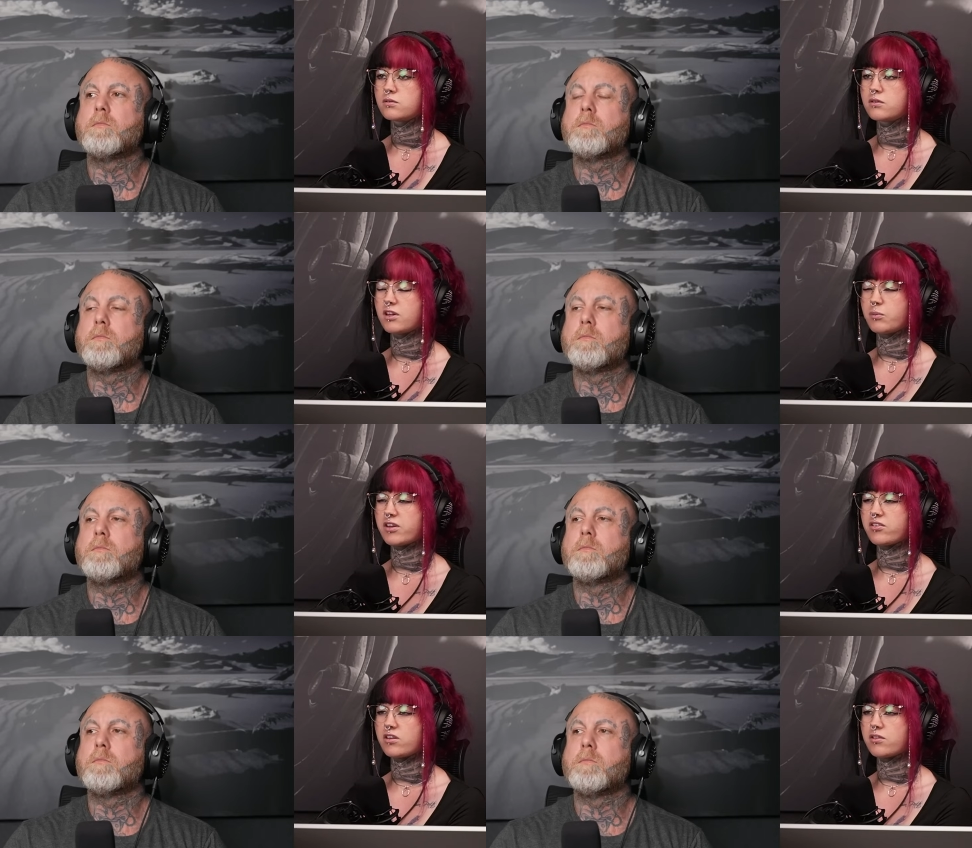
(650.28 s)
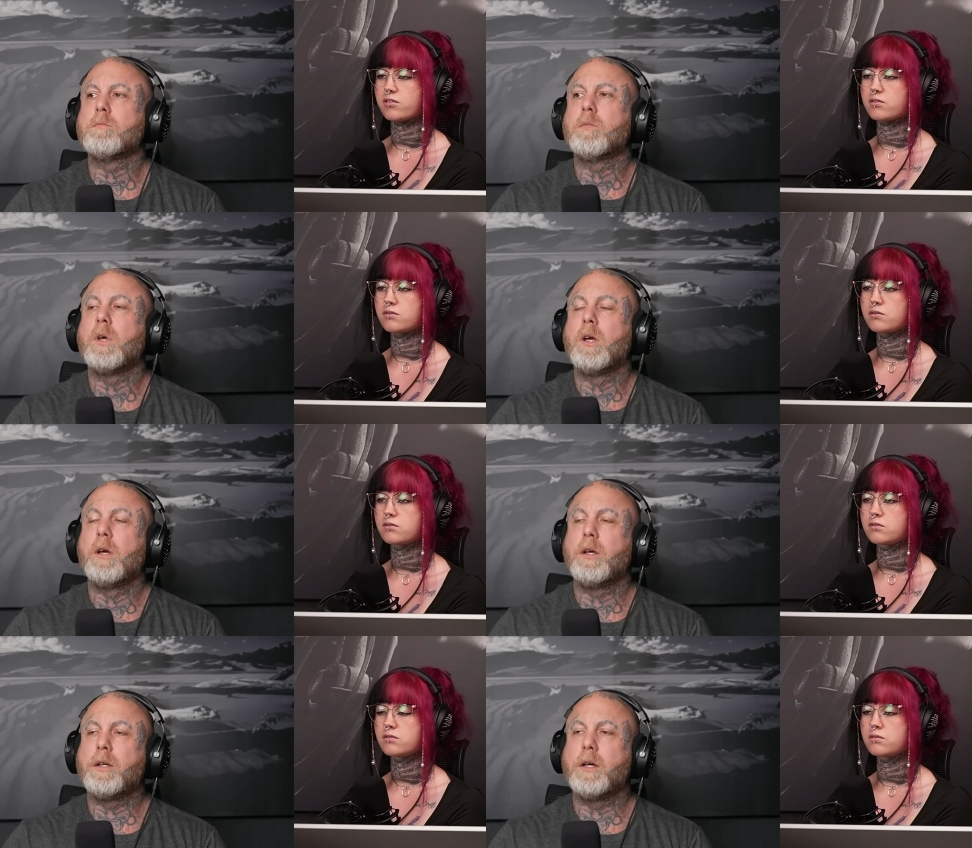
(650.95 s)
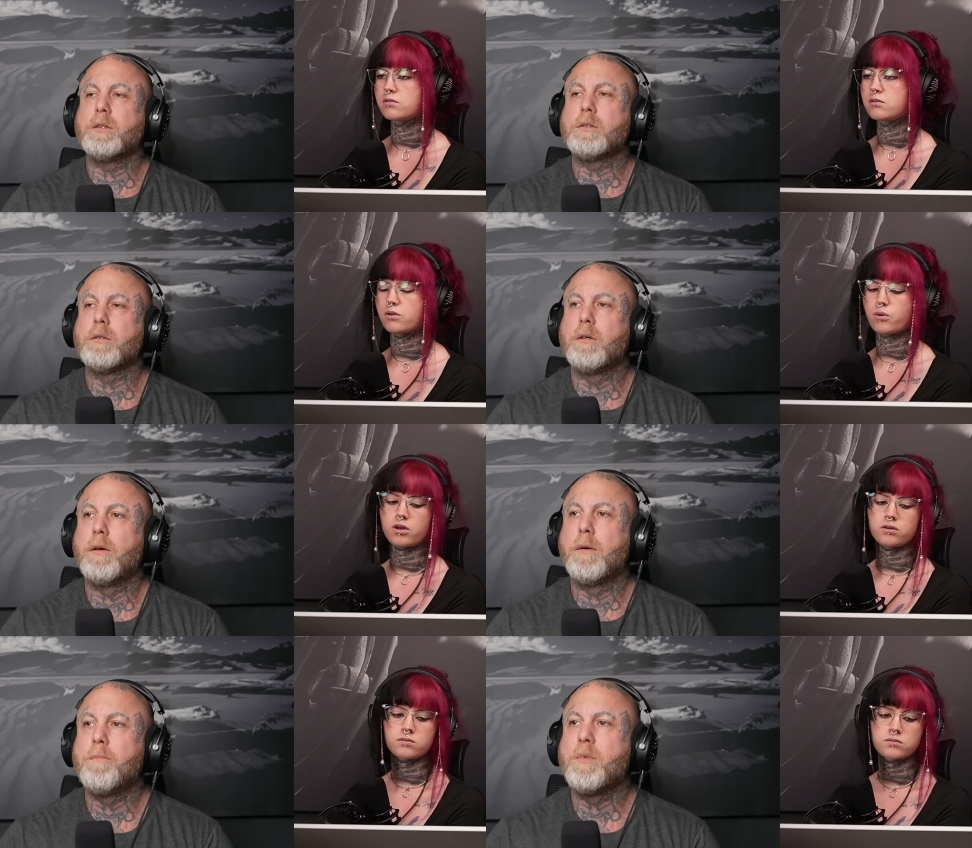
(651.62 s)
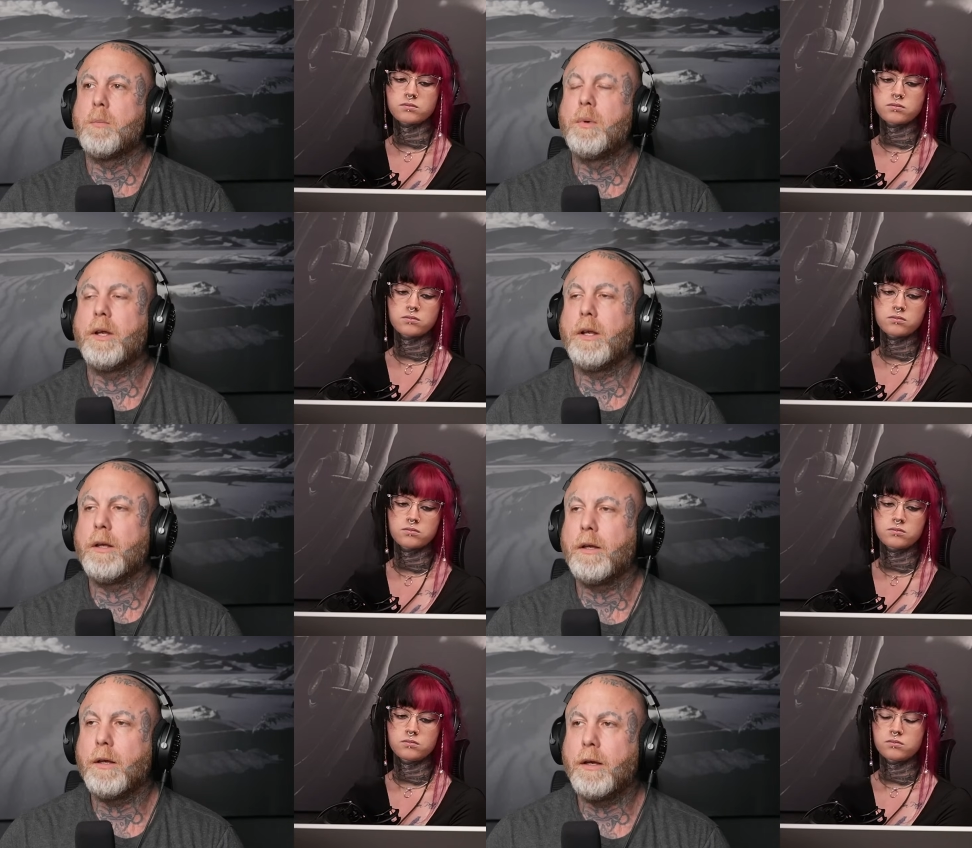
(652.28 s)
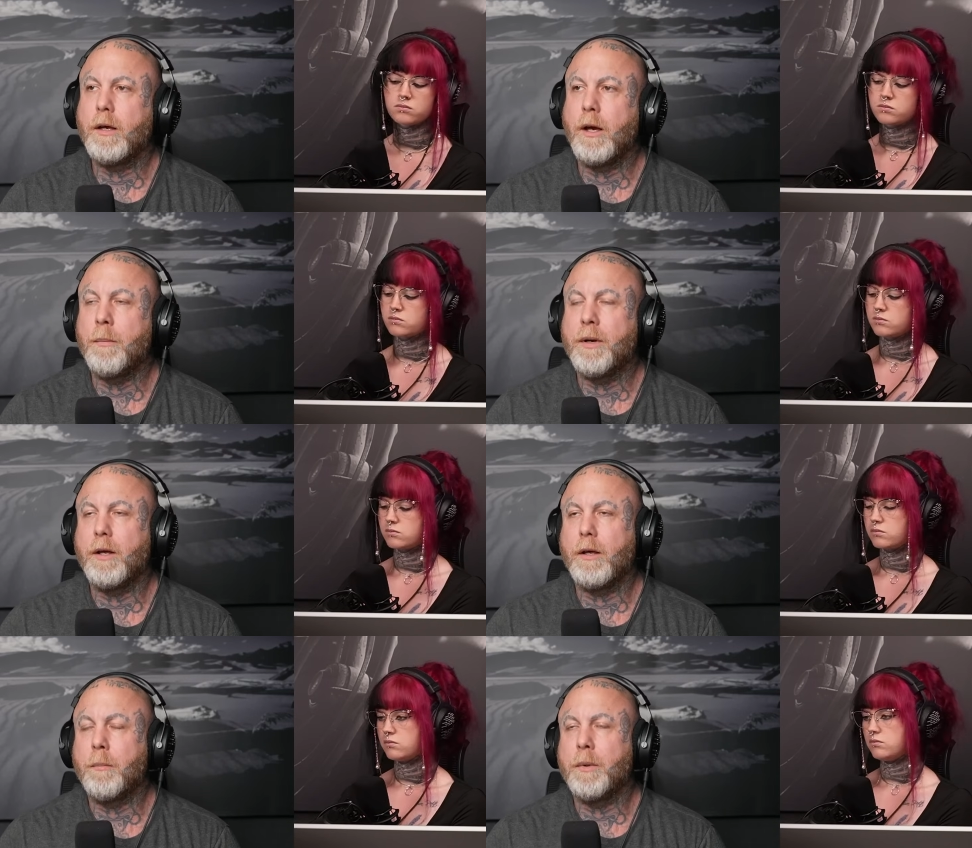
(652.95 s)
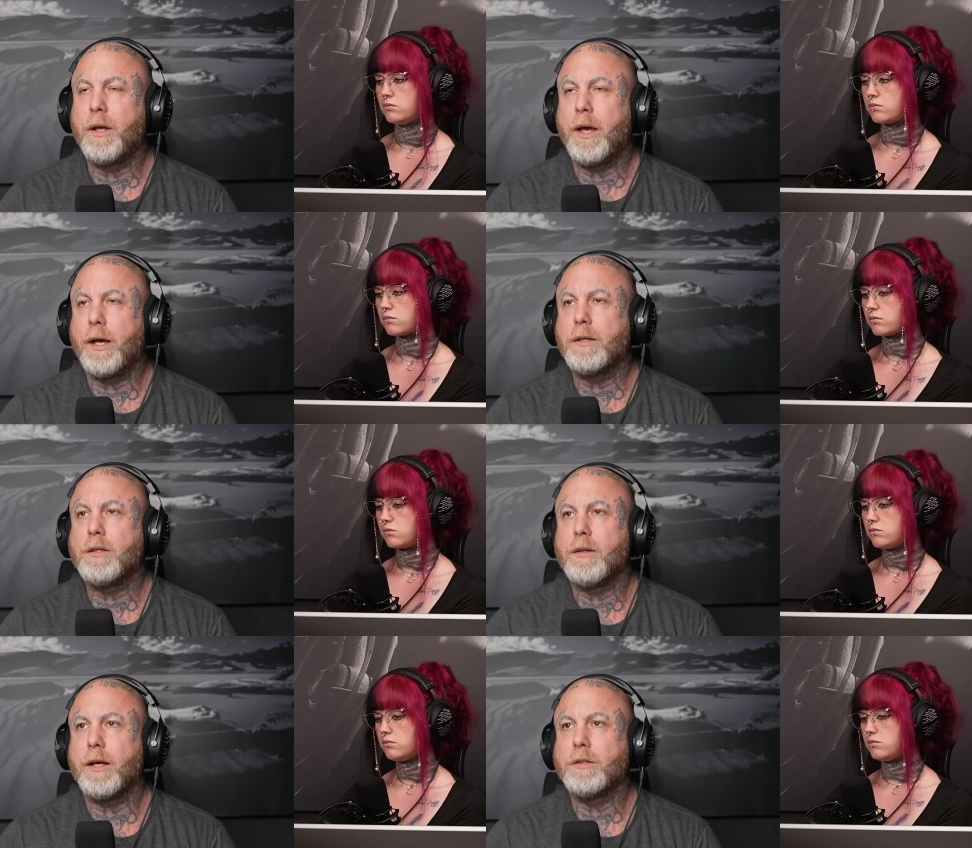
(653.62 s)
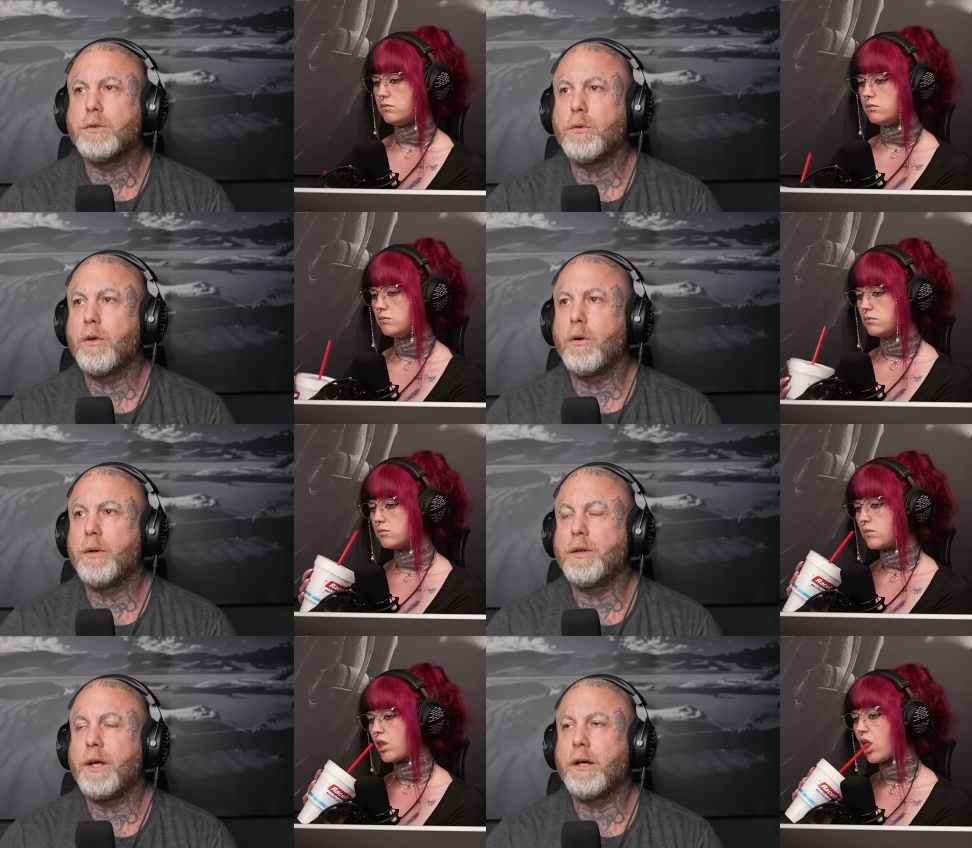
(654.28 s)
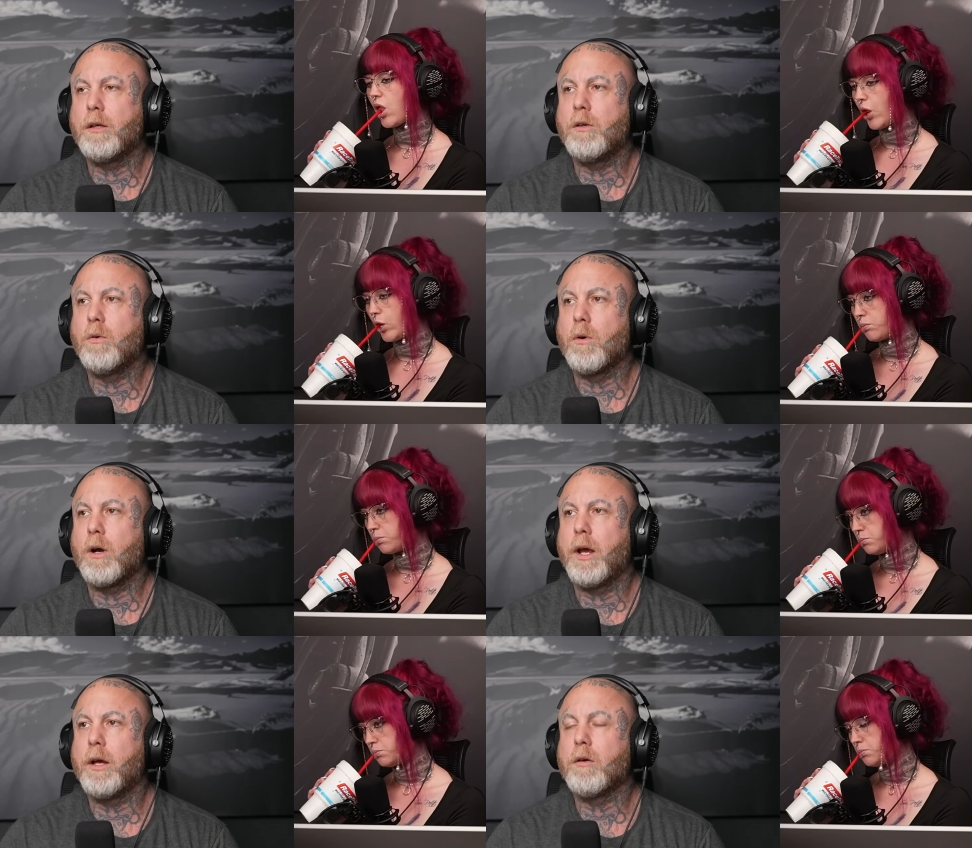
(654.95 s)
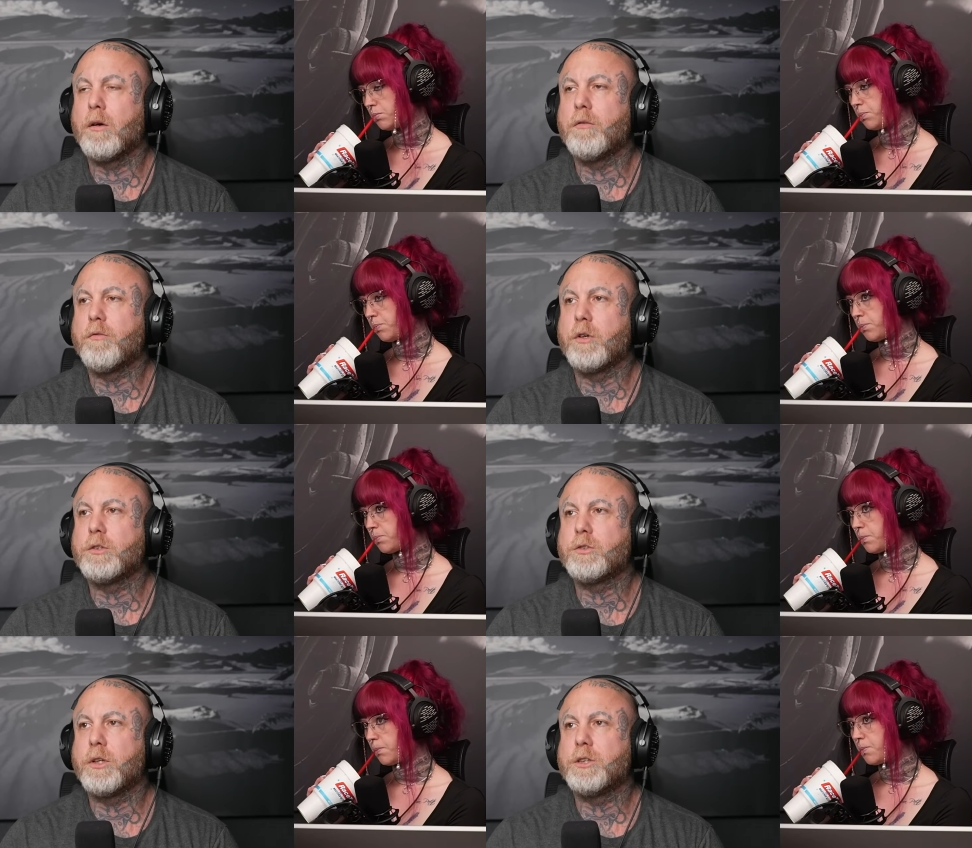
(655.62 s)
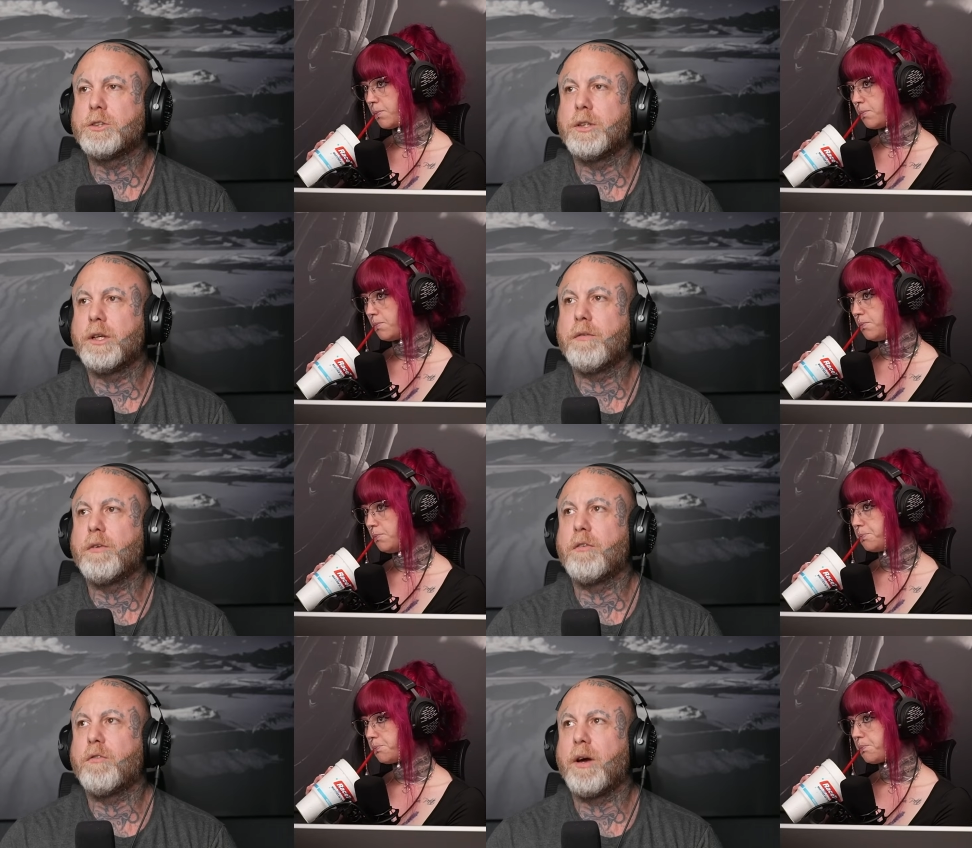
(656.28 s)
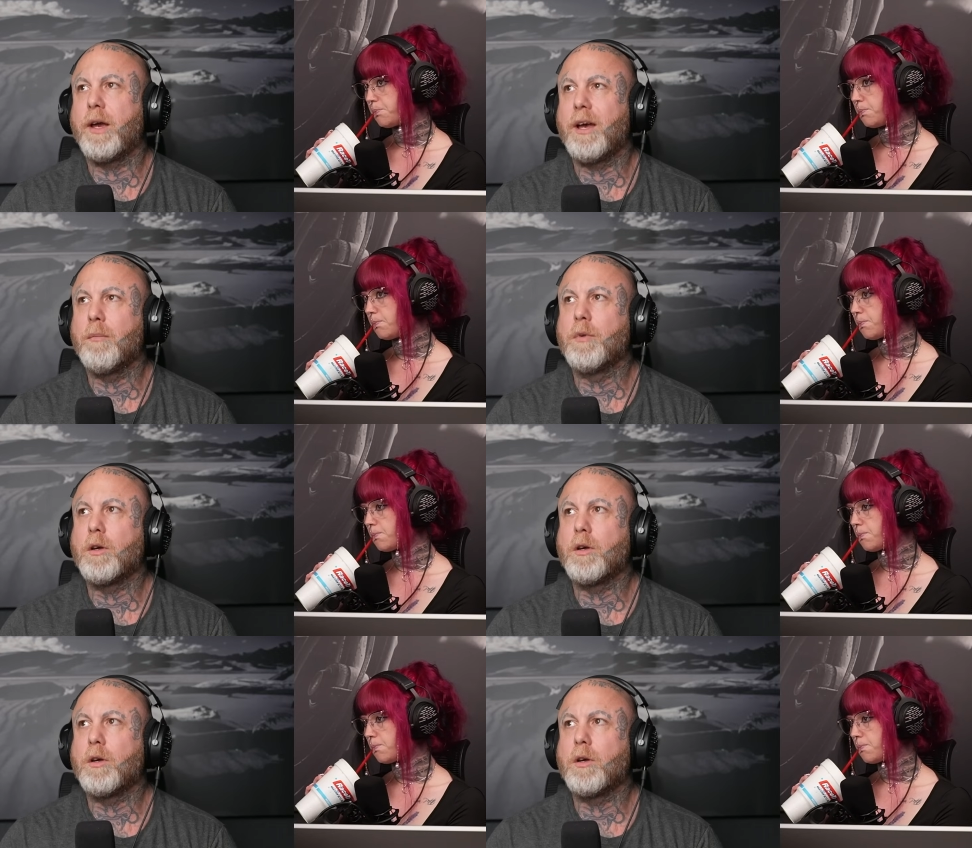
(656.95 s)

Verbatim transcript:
Speaker 1: Does that make sense?
Speaker 2: It does. Okay. But I'm gonna I'm gonna add to that too, though, in that your anger and frustration, even if I am the